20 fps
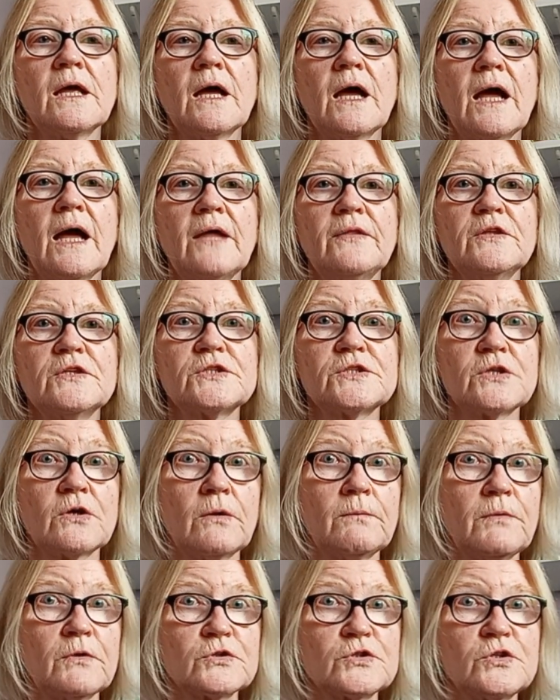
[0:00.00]
and the sewing
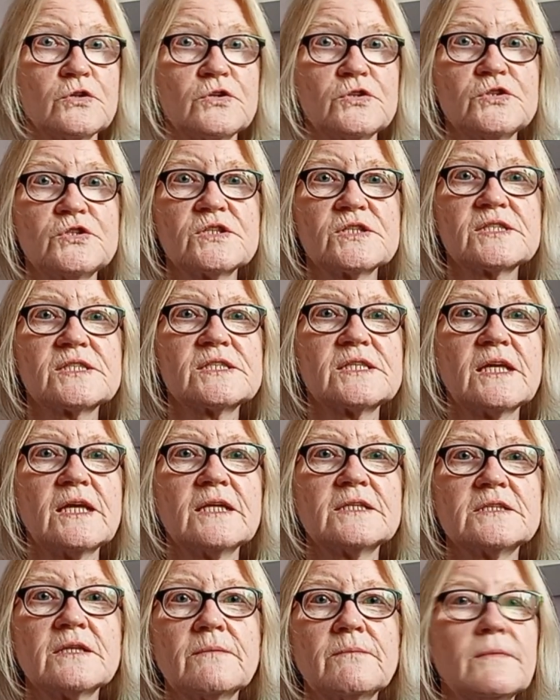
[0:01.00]
box. You can just see
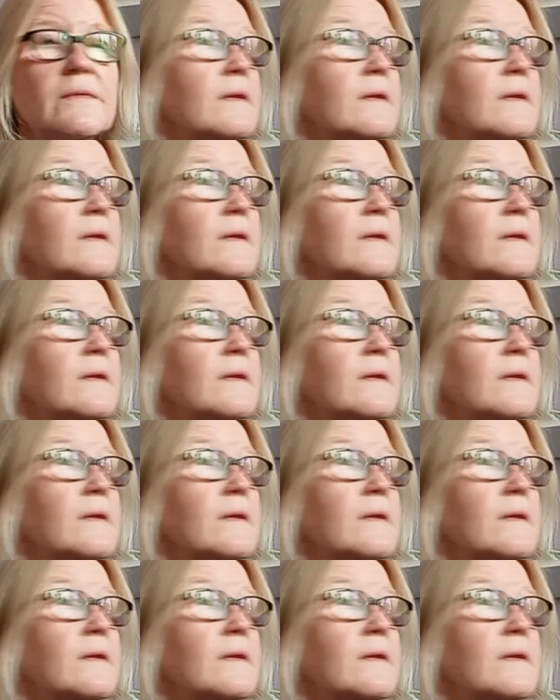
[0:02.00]
it up